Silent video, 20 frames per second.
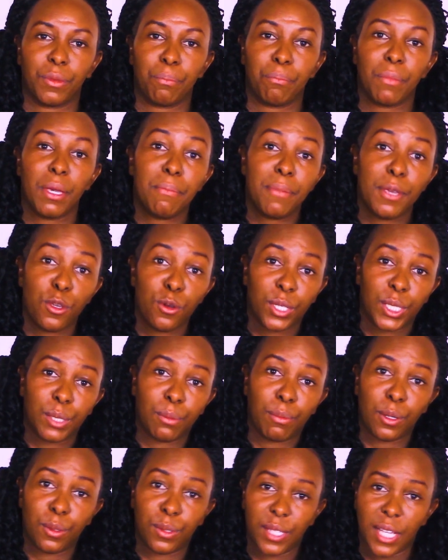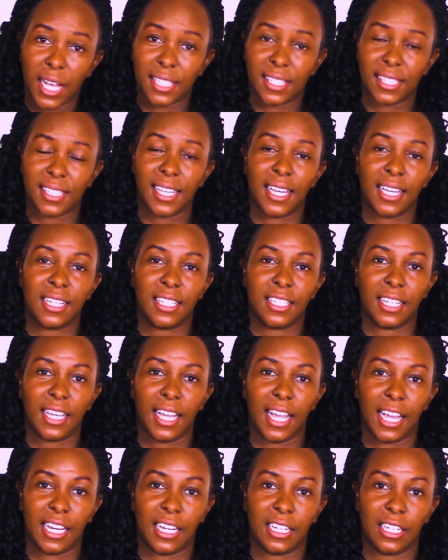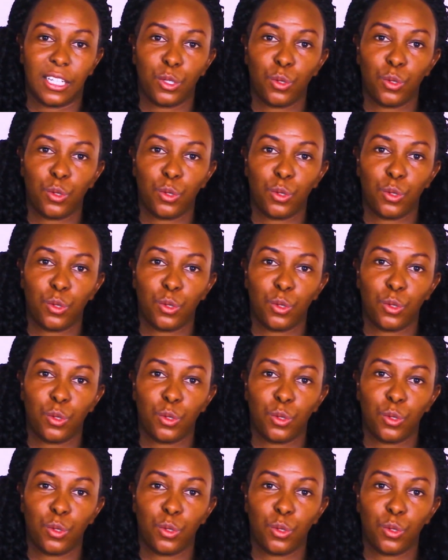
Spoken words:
maybe your spouse has said, and